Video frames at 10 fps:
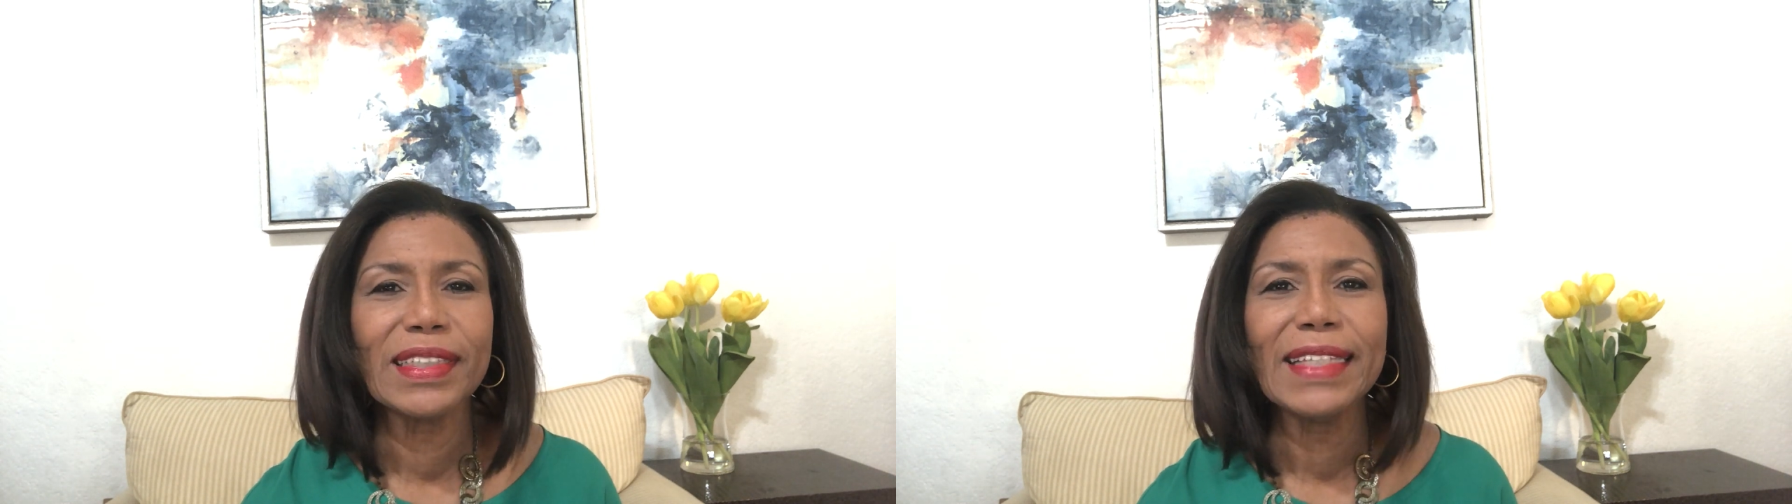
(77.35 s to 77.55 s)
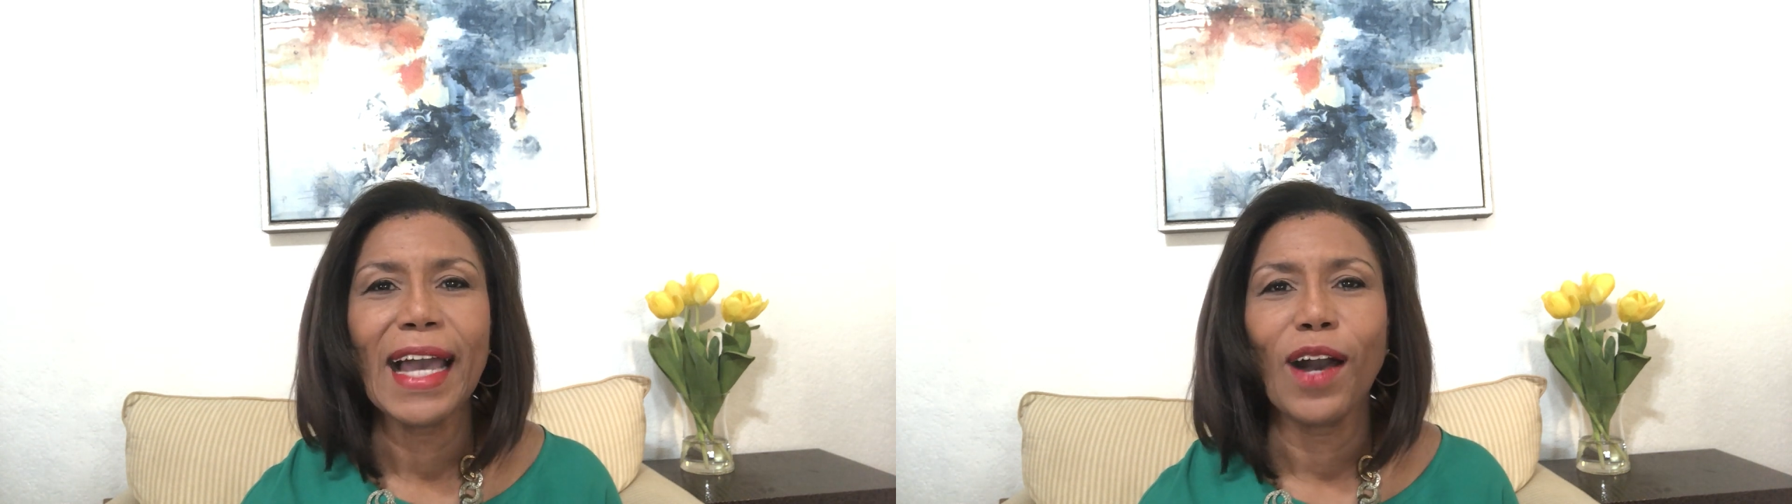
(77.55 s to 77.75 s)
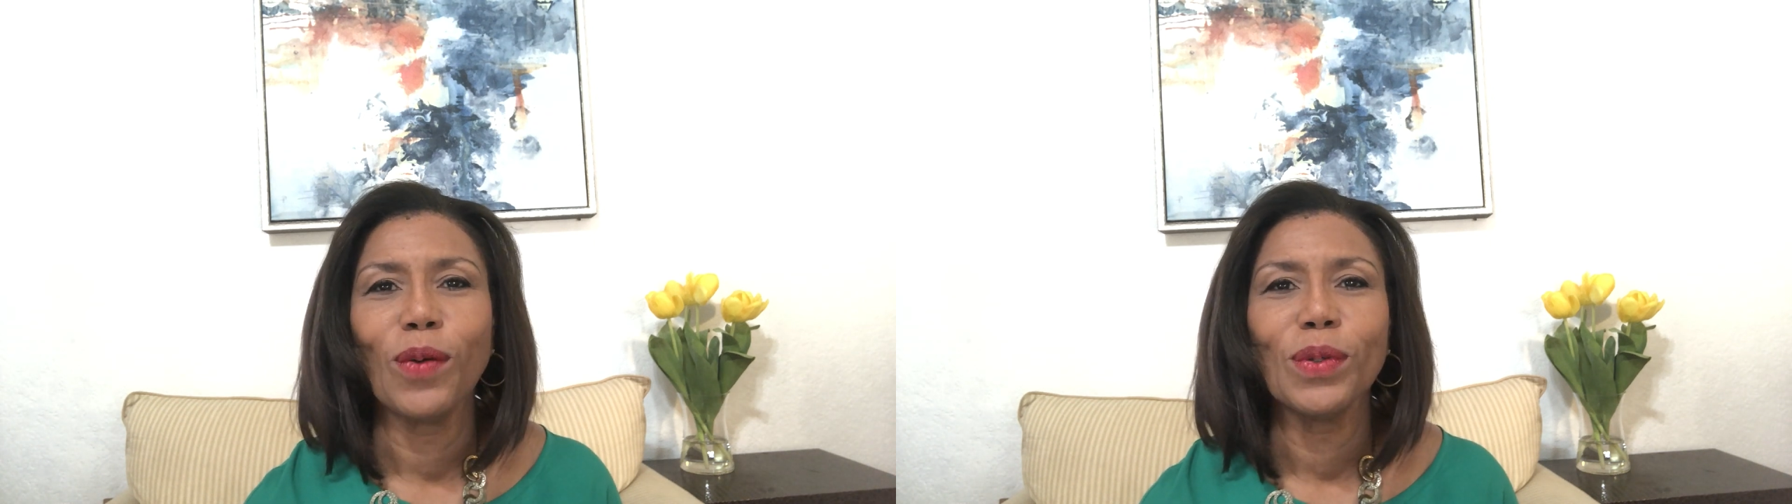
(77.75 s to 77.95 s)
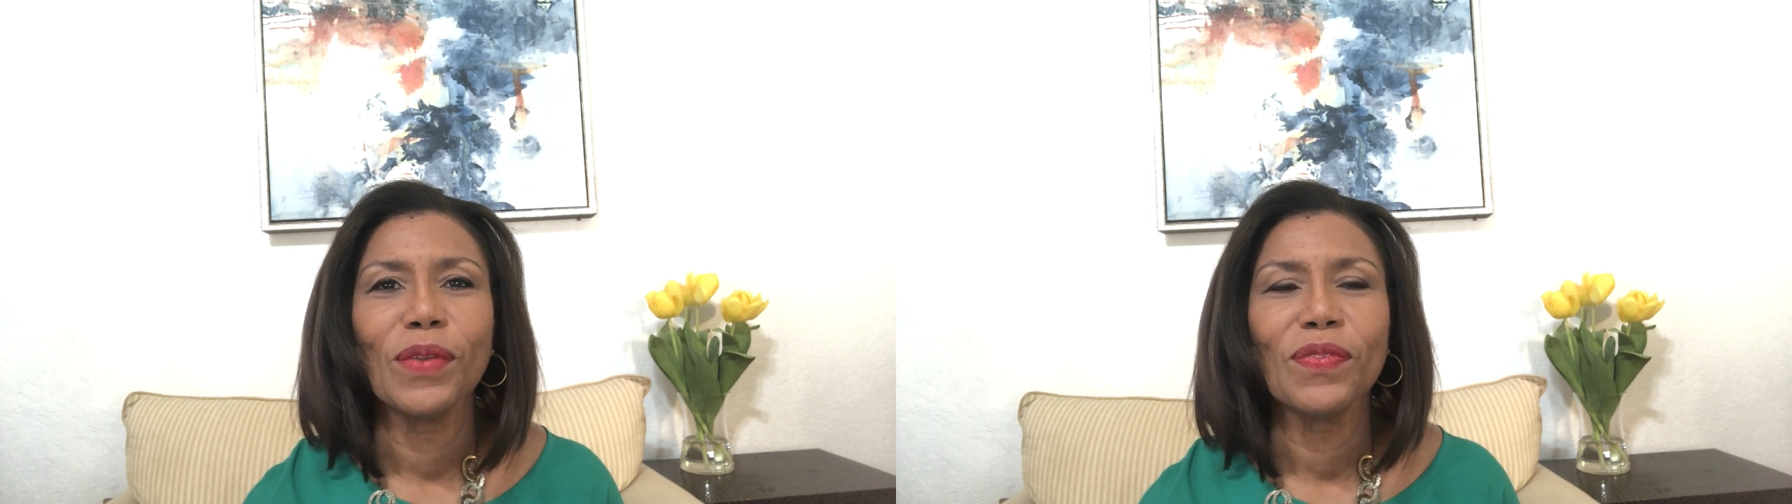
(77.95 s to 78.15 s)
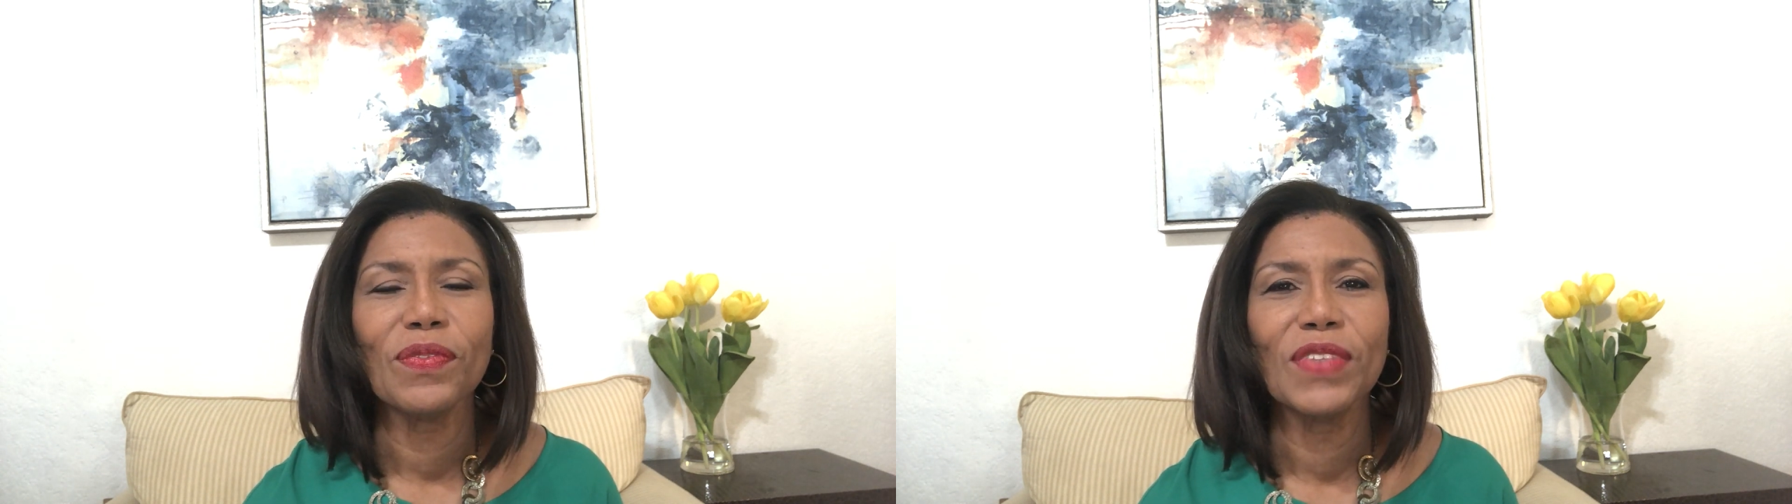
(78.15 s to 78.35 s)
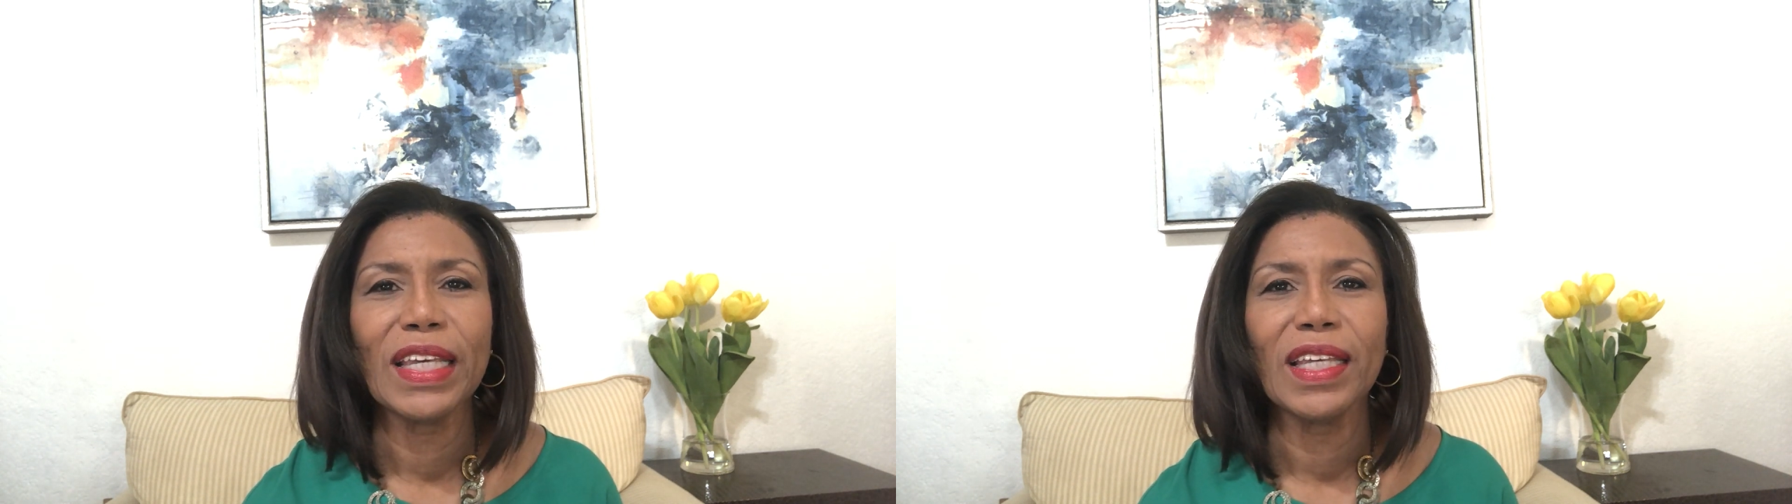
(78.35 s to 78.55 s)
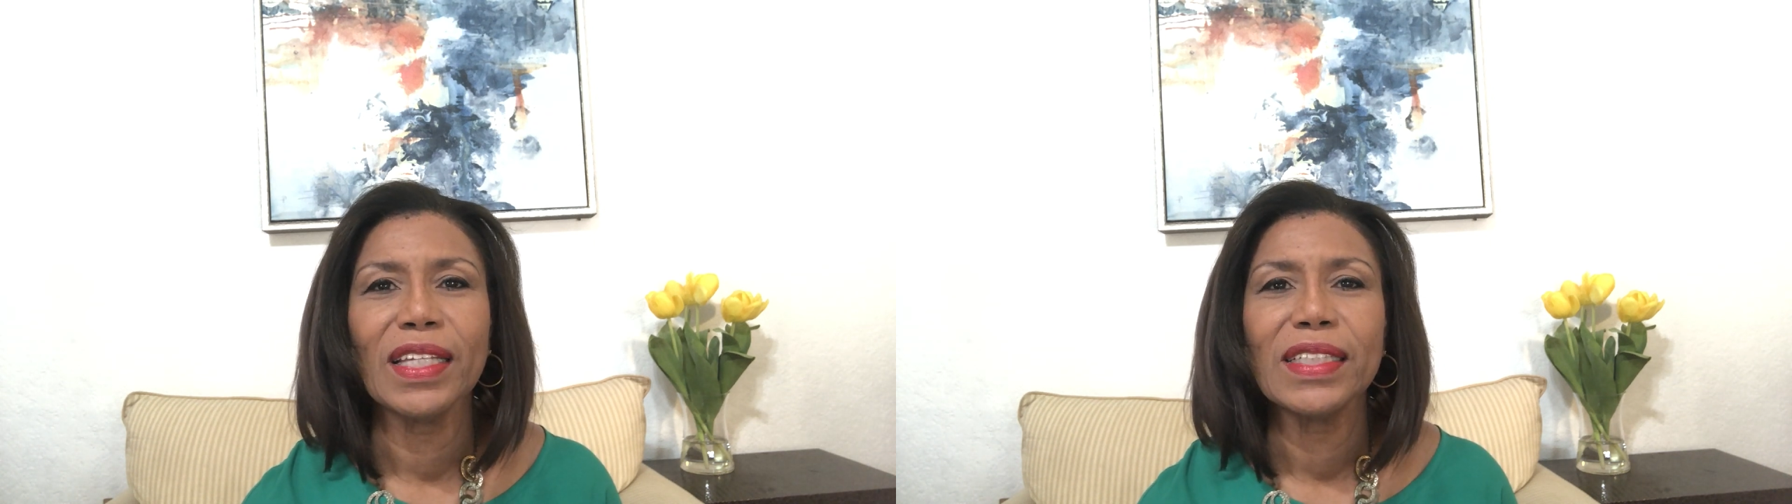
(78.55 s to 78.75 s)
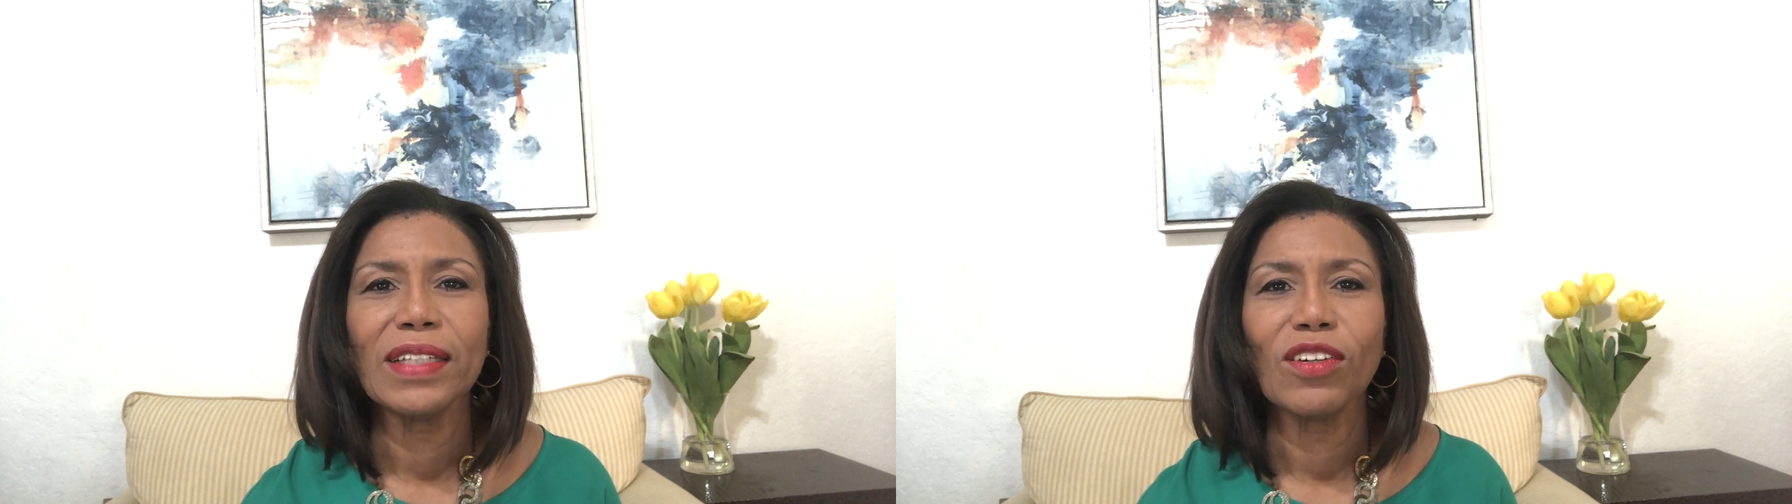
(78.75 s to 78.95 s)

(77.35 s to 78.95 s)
now they